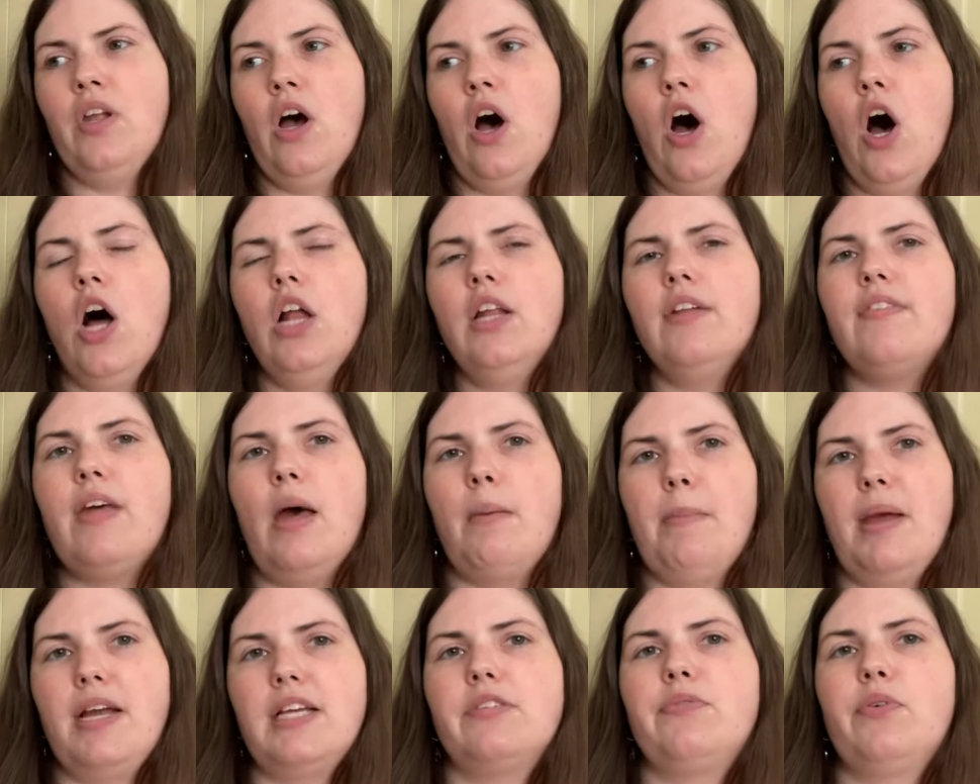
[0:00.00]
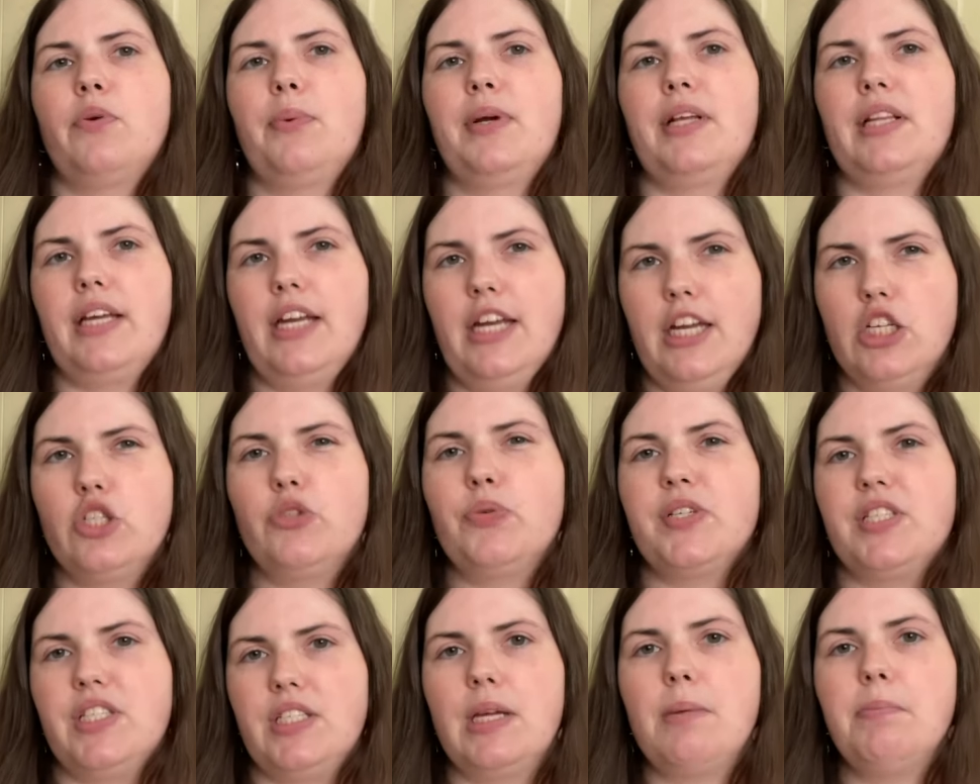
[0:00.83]
All of that makes for really
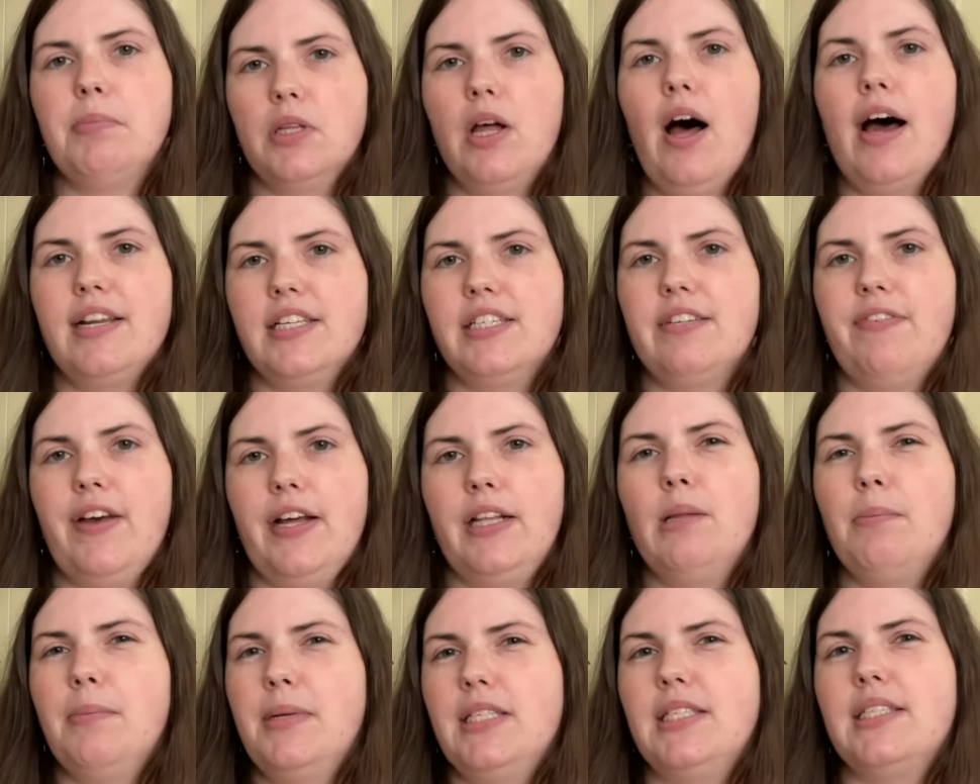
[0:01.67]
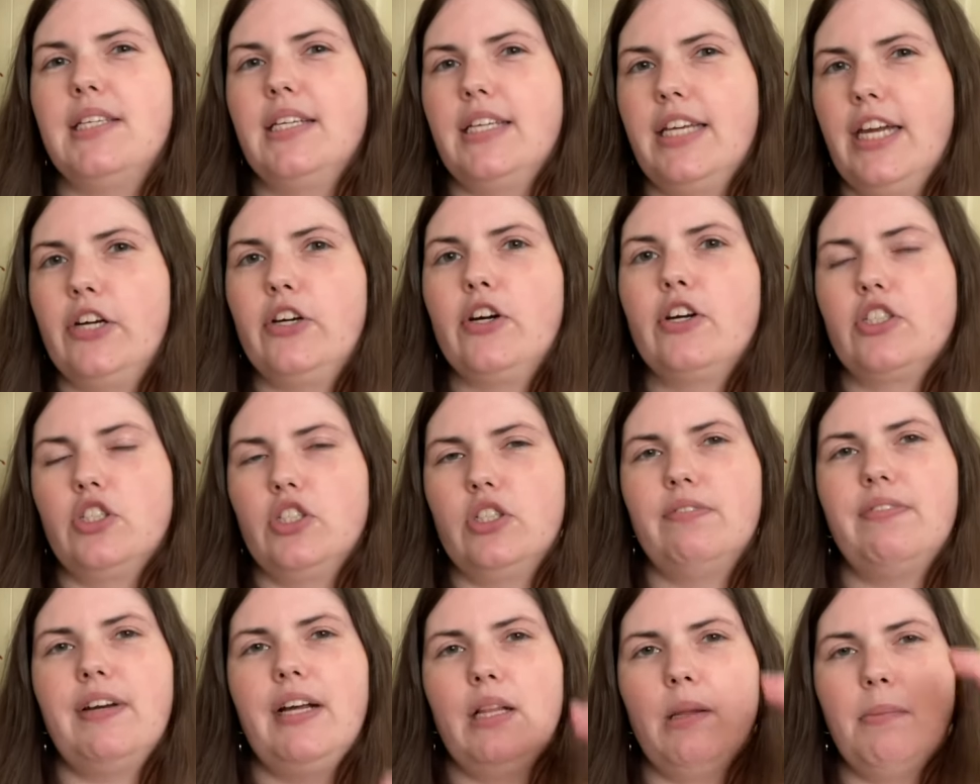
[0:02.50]
interesting plot developments and character
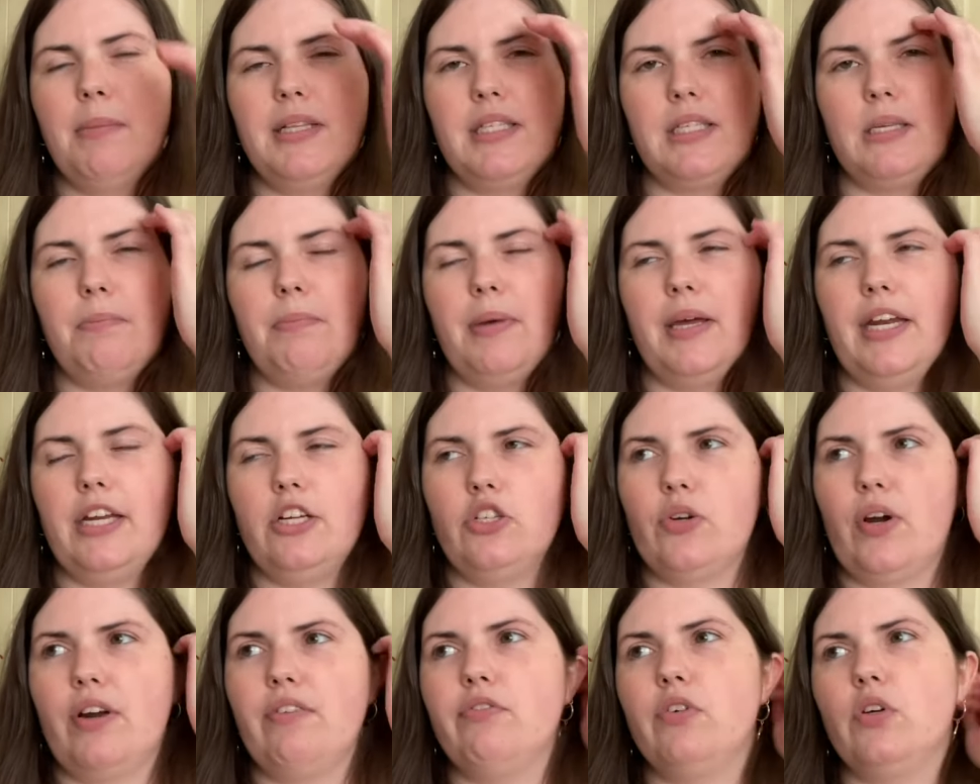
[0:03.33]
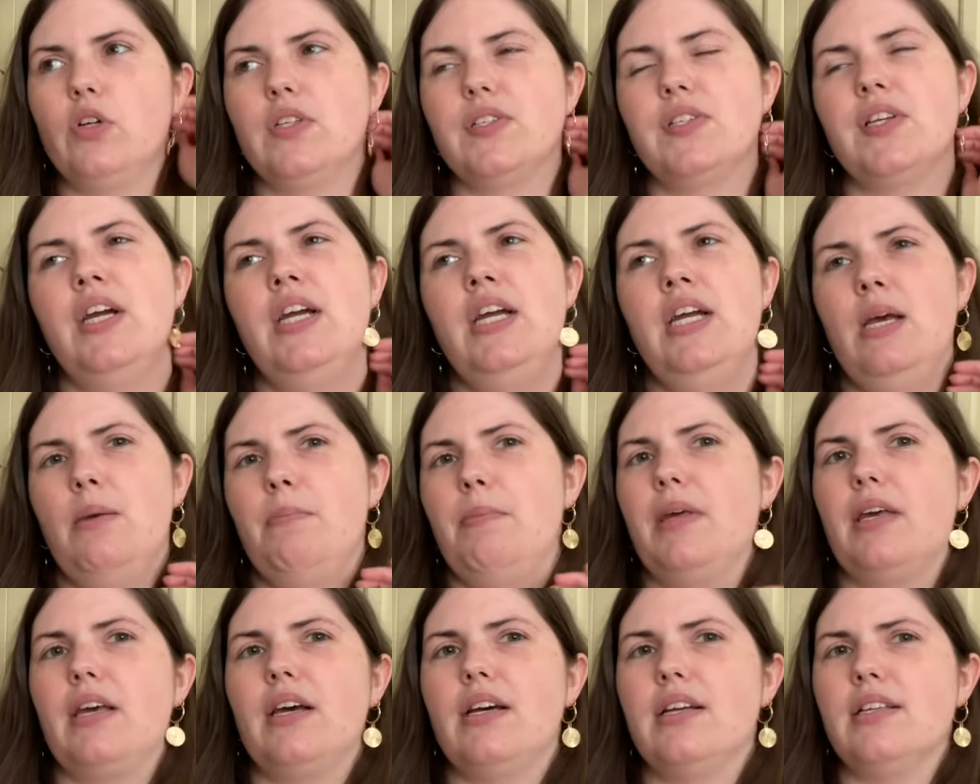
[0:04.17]
developments in penny dreadfuls,
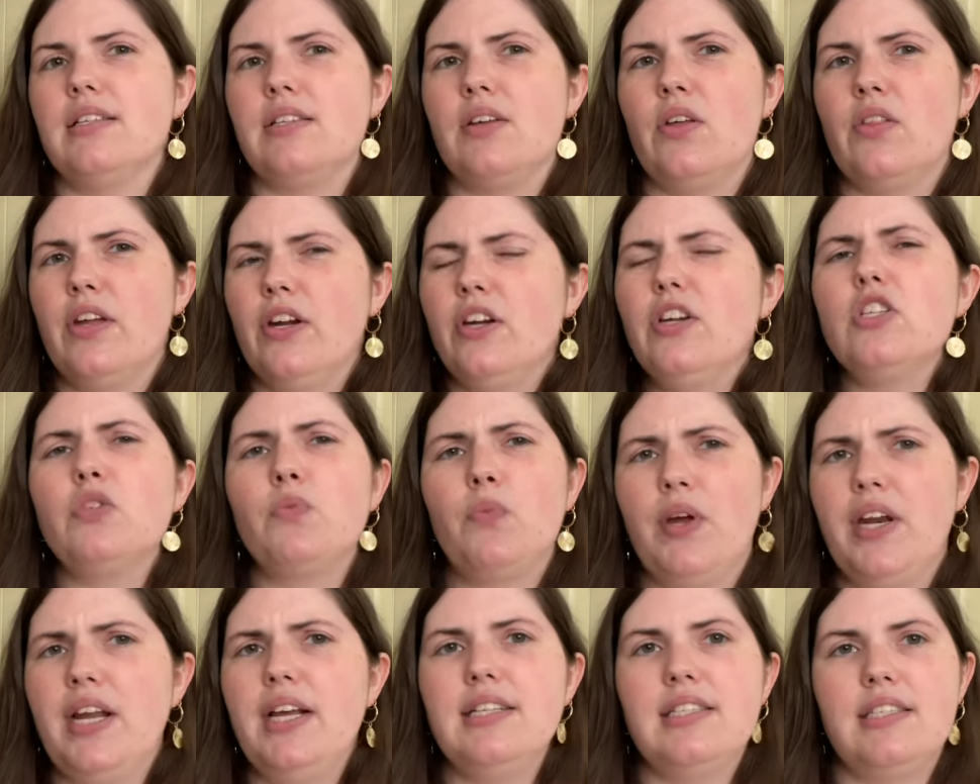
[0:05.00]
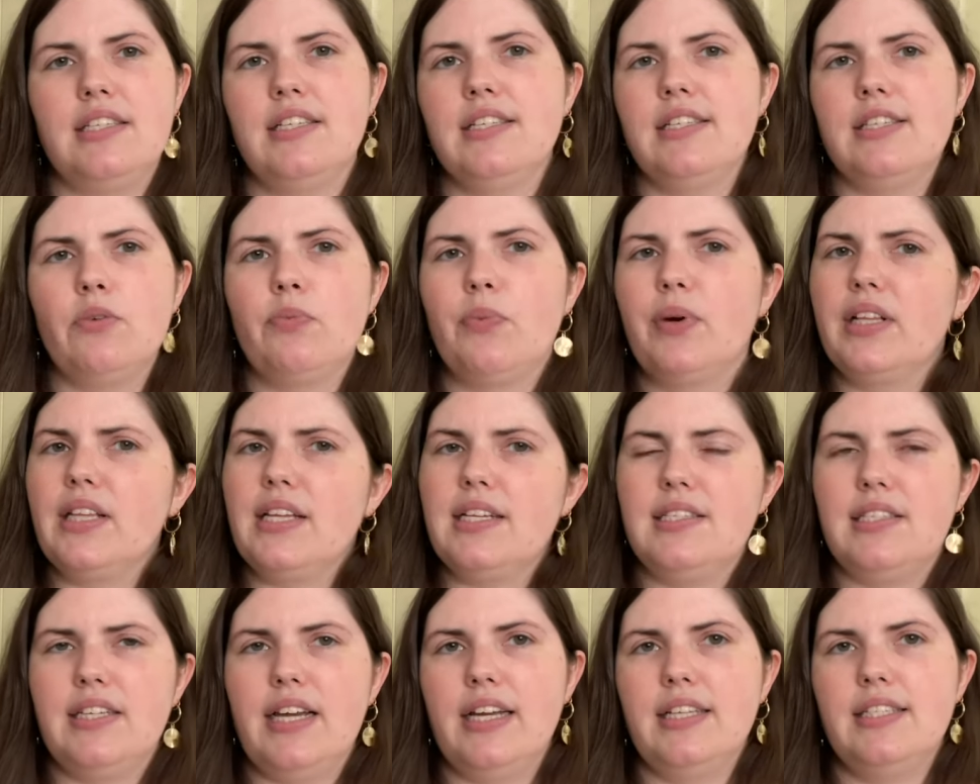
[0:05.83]
because there is one instance that really
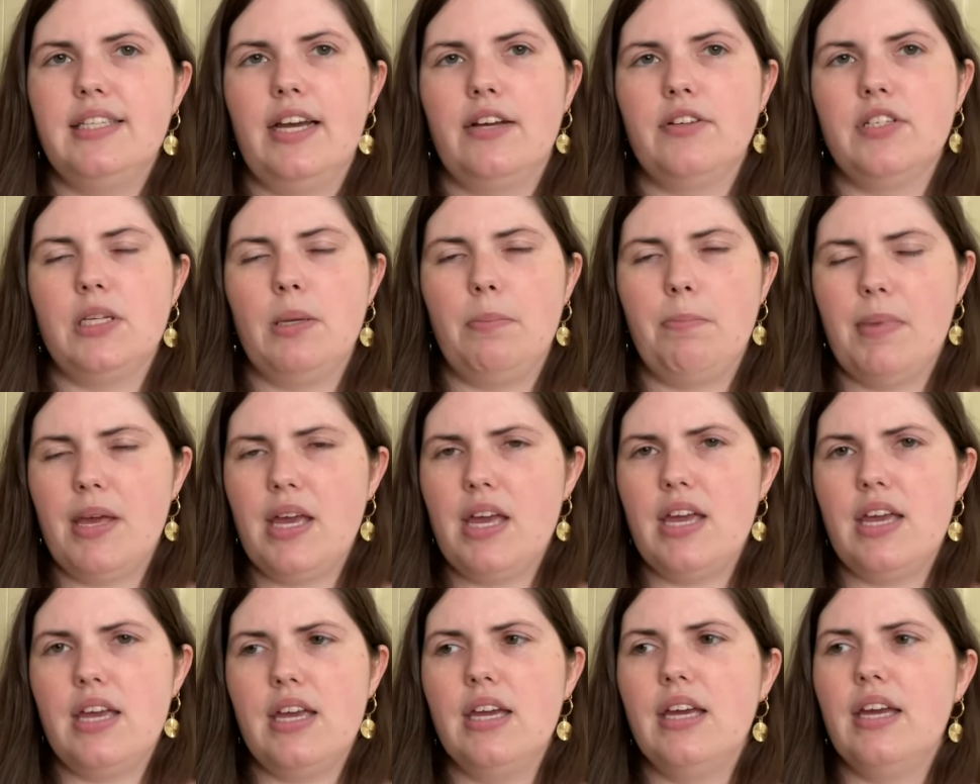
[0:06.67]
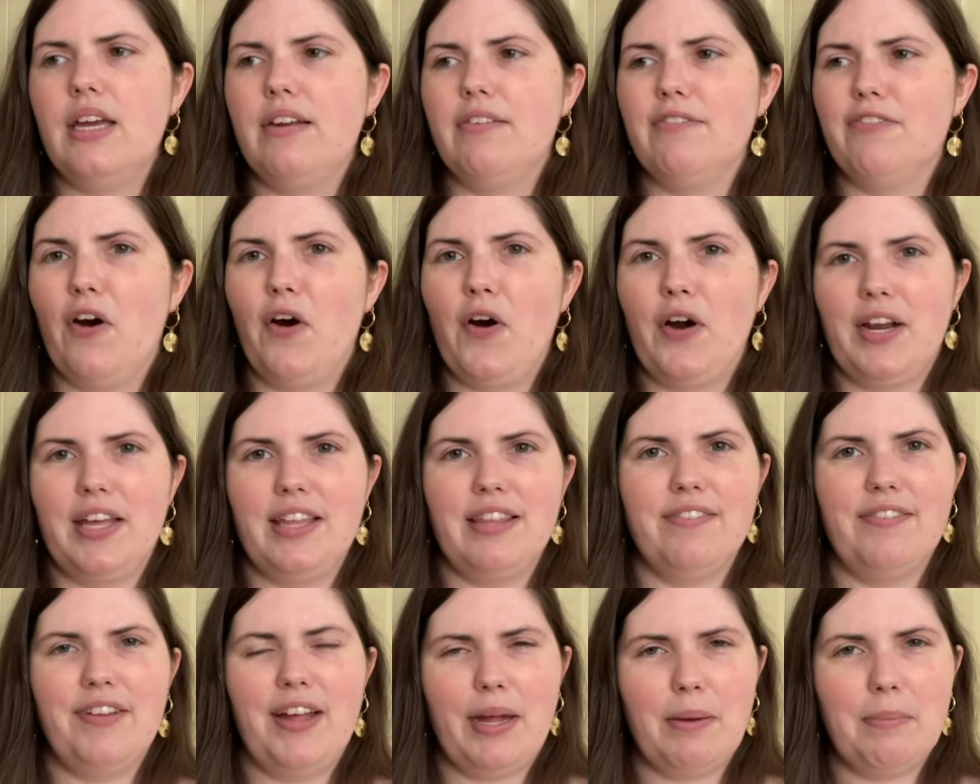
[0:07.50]
stands out to me in Varney
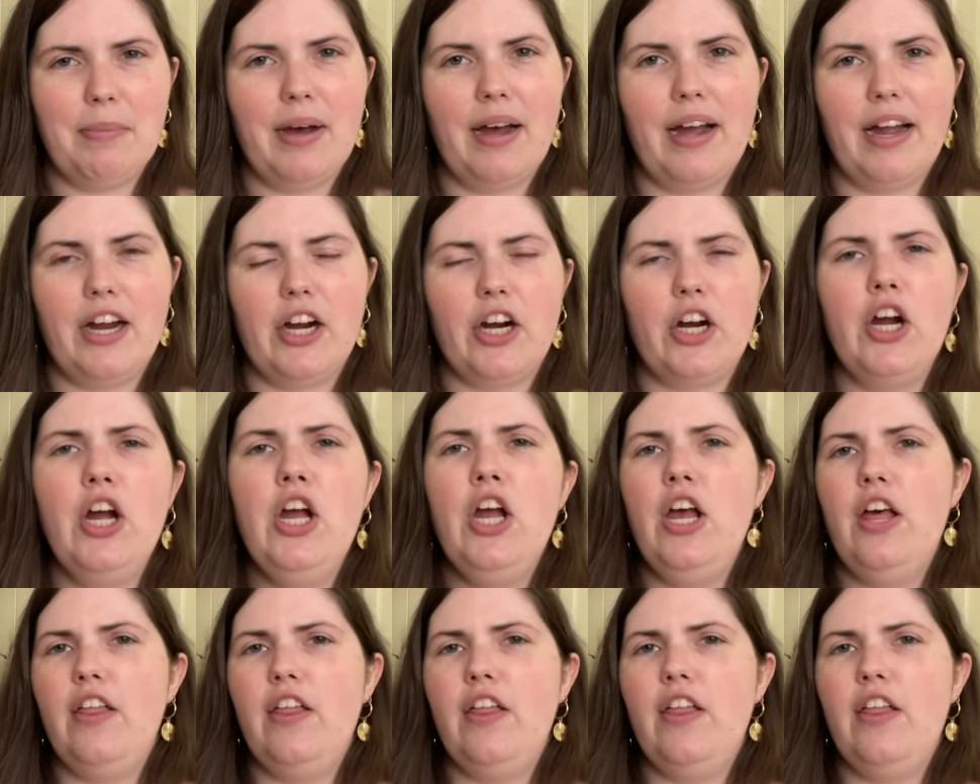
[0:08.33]
the Vampire.